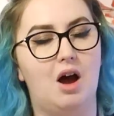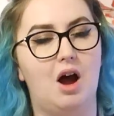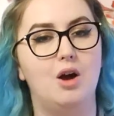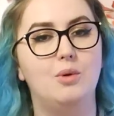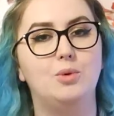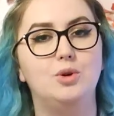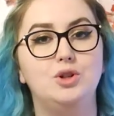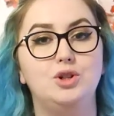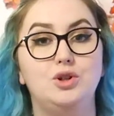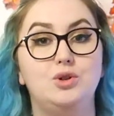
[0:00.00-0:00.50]
I
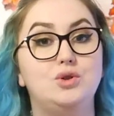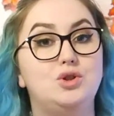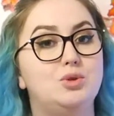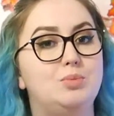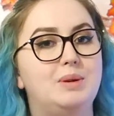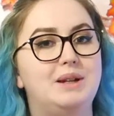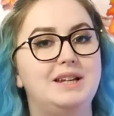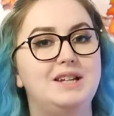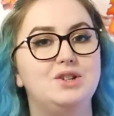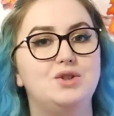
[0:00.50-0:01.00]
want you to
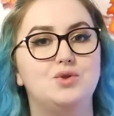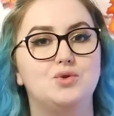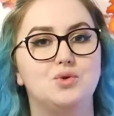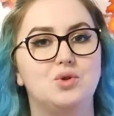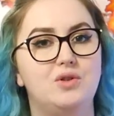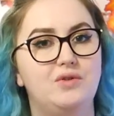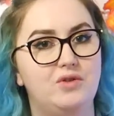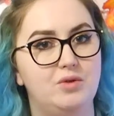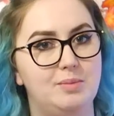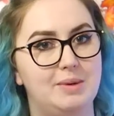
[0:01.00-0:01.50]
please
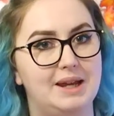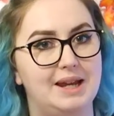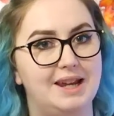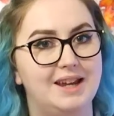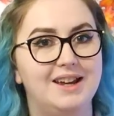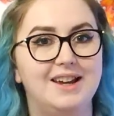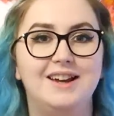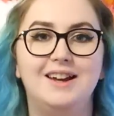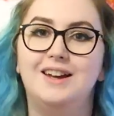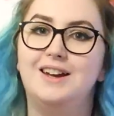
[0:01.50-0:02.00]
draw for me